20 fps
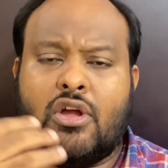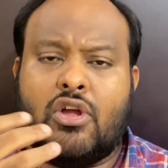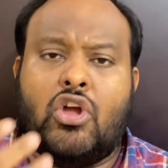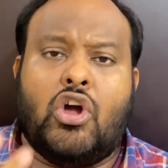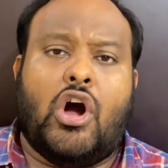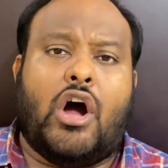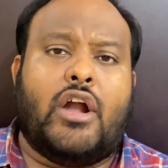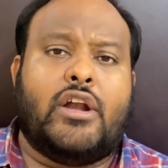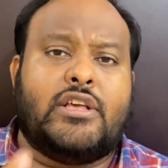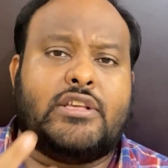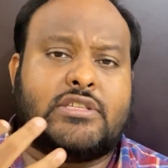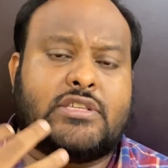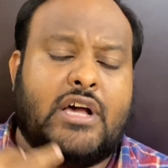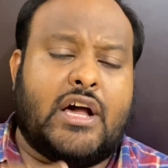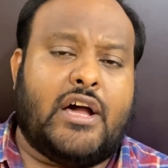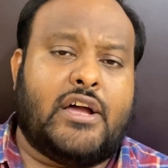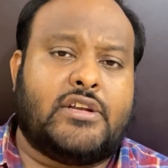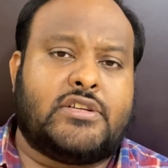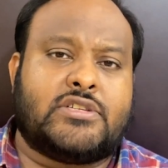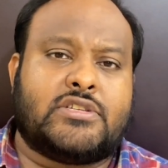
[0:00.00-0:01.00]
God is
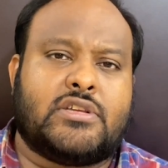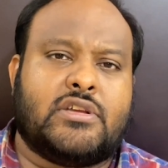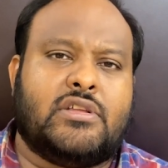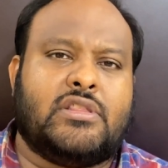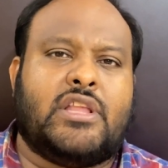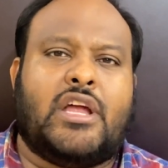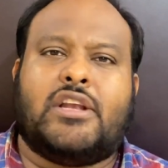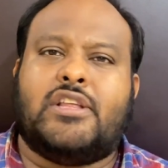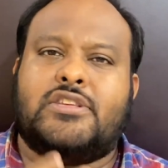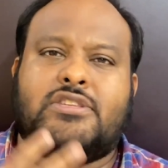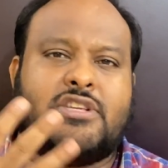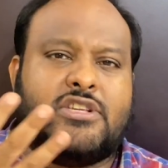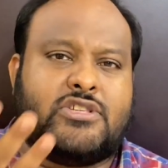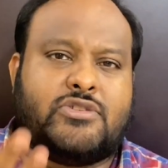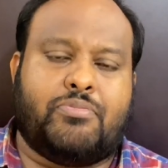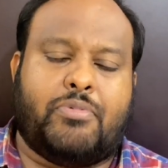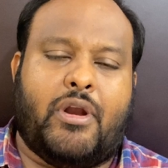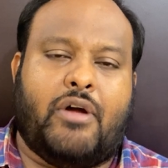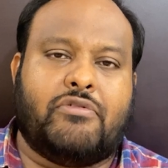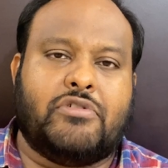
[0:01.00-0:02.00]
ours, that is his
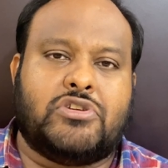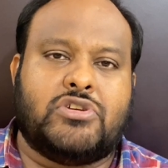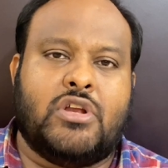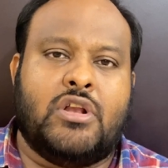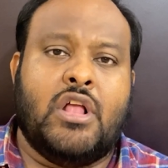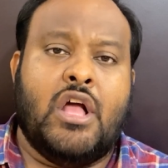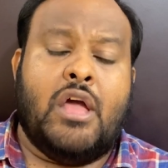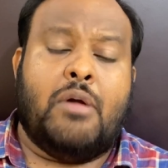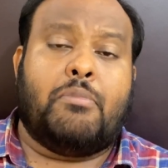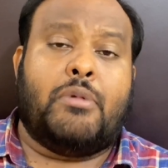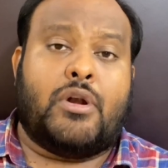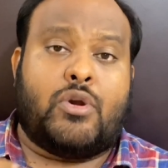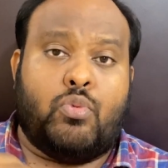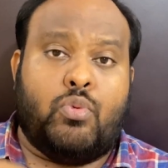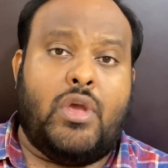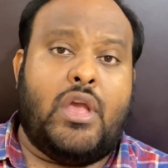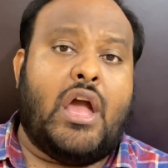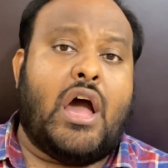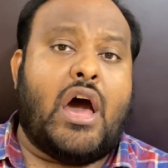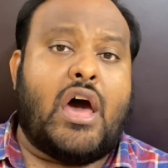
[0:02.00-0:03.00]
provision, but
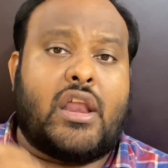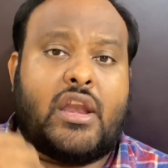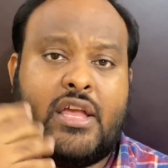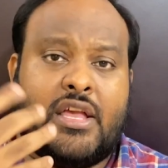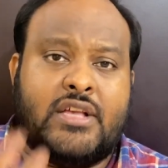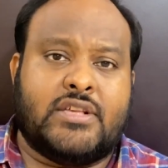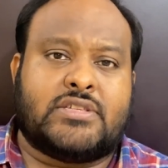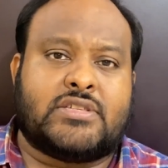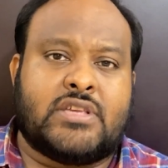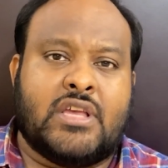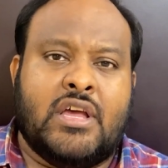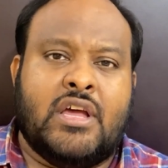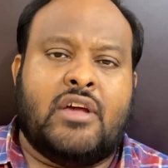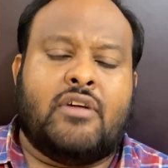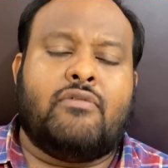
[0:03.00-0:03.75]
we are his.